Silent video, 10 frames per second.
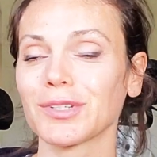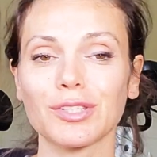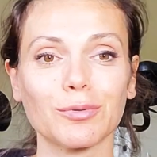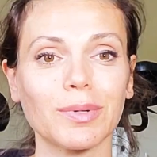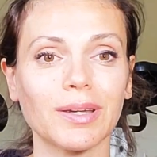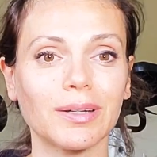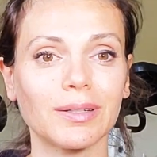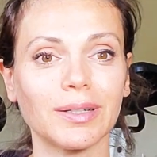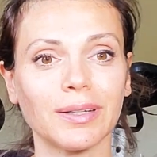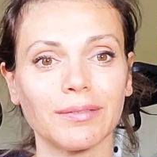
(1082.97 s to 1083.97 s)
me she'll be here
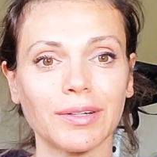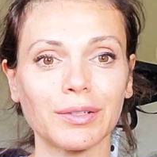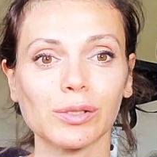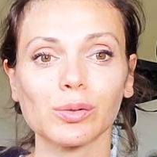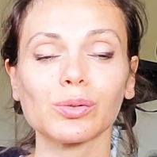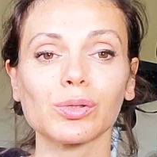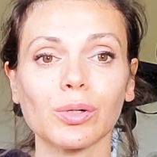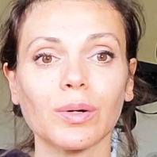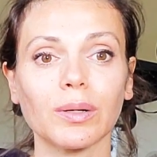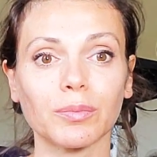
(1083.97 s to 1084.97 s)
uh, very soon
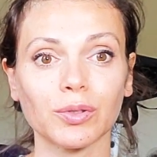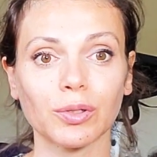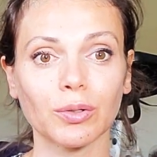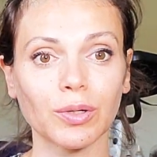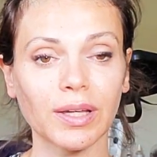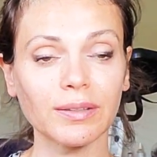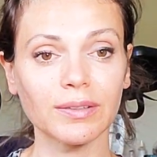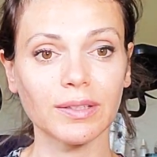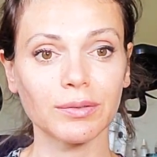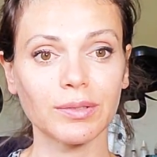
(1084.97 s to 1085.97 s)
so i'm gonna go get
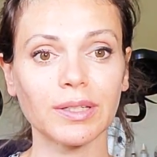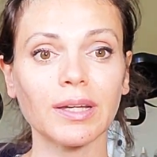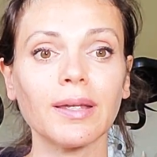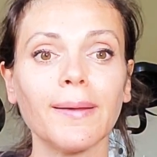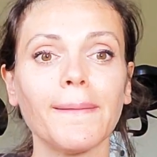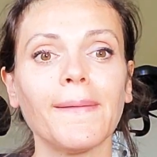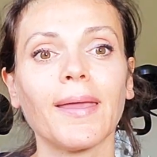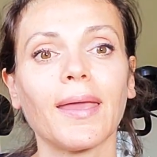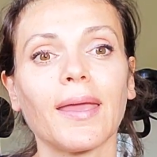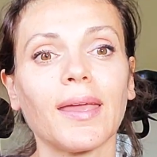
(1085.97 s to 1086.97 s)
ready
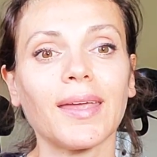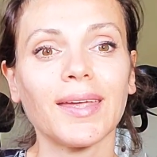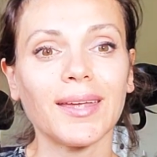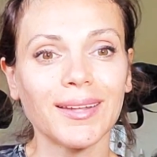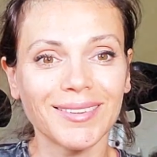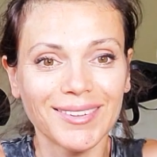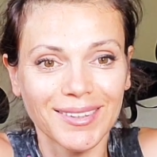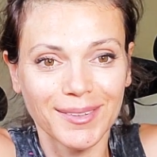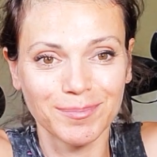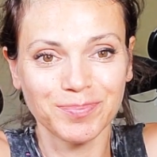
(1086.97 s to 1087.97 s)
and
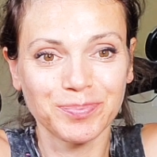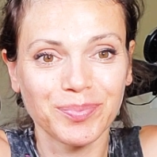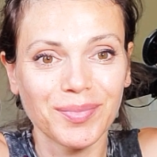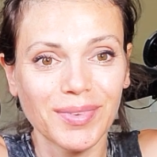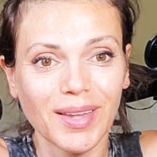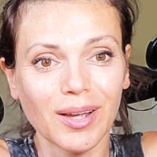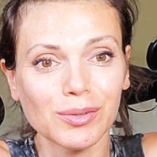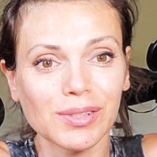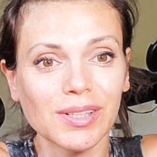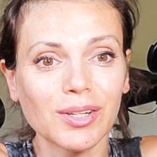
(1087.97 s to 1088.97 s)
um, I'll
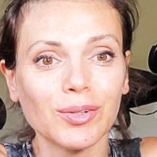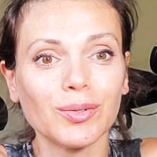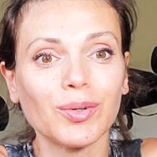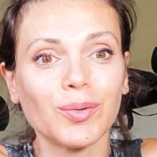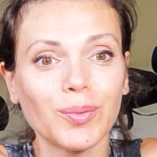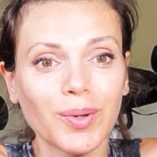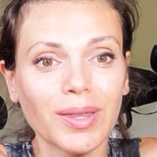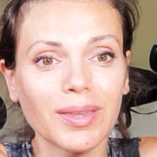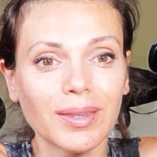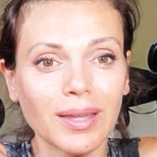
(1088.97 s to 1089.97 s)
see you
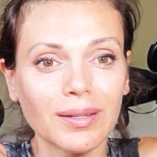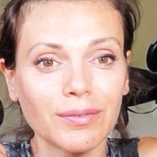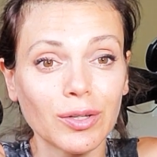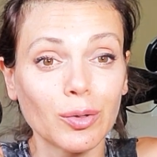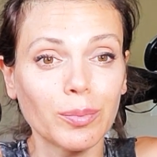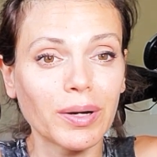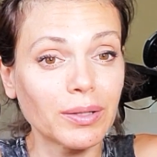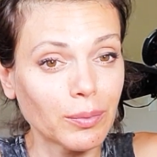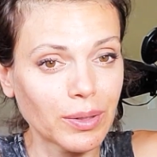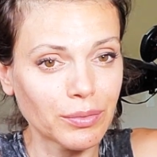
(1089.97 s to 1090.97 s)
with another video. By
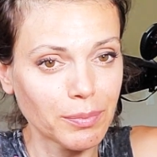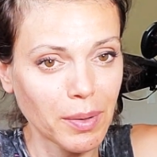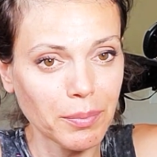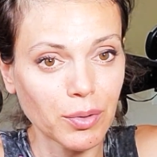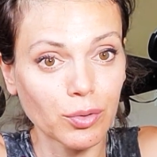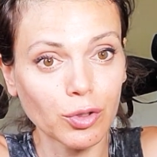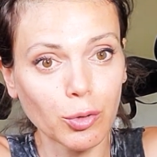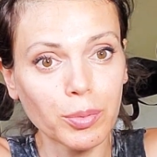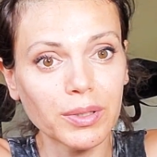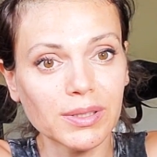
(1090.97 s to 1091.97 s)
the way, remember
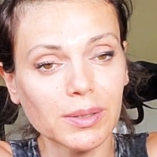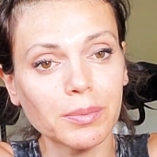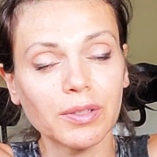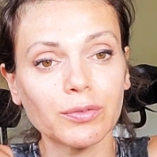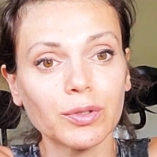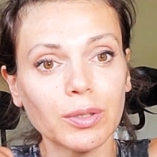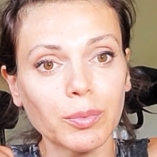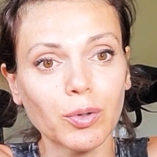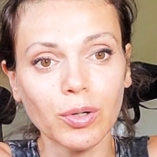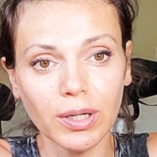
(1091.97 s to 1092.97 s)
October is the month for deep
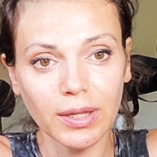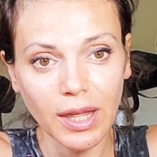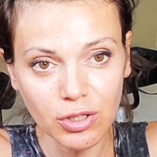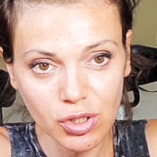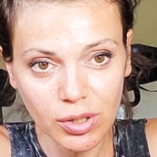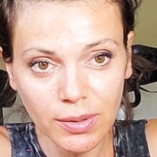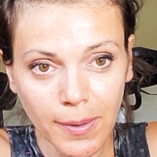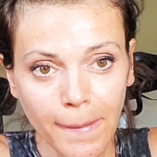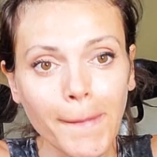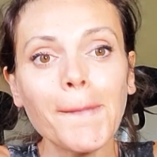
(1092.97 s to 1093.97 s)
core connection.